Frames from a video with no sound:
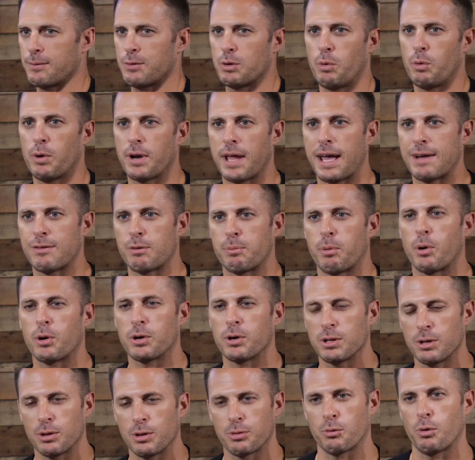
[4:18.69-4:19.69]
if you want to have a
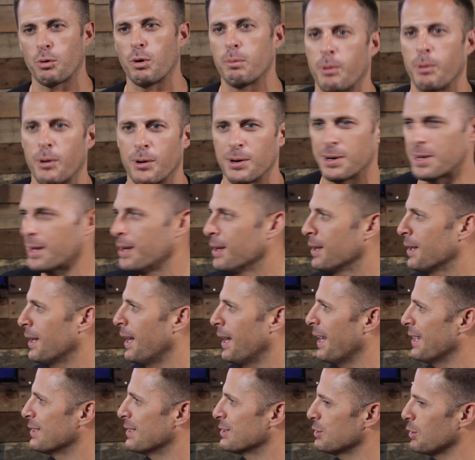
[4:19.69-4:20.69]
party, you throw a party. Yeah.
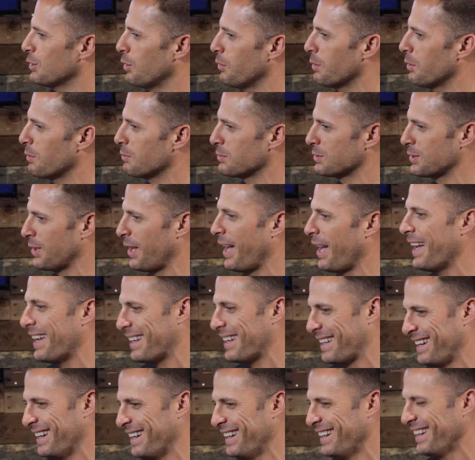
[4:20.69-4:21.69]
And so it was sure. like,